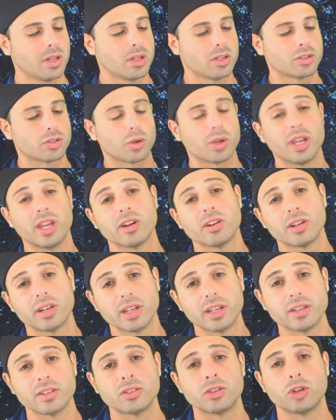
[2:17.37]
So here it
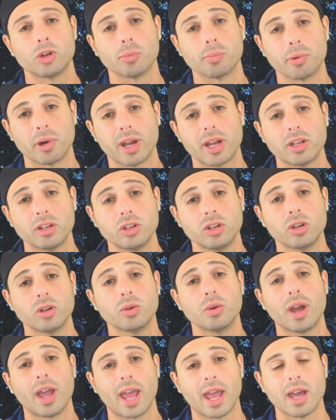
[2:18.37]
is, your brand
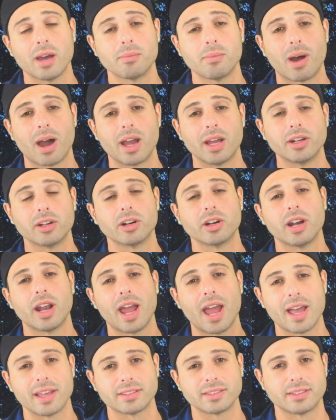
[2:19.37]
new Antminer
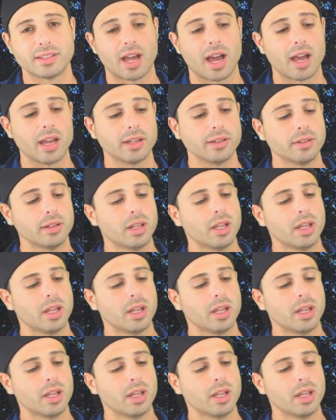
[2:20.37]
S9.